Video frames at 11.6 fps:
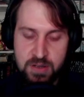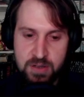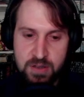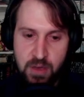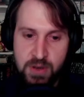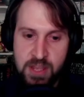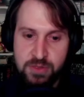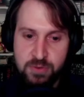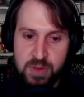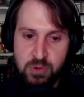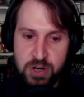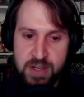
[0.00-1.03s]
And we need 3
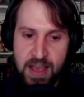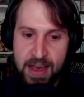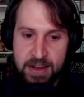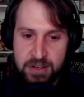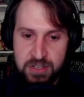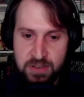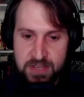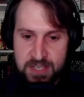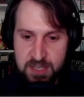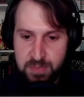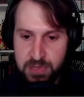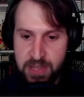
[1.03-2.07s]
more attackers, so this is
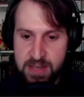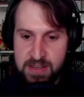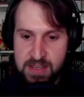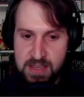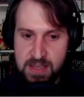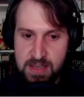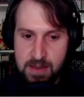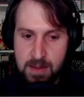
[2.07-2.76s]
plenty.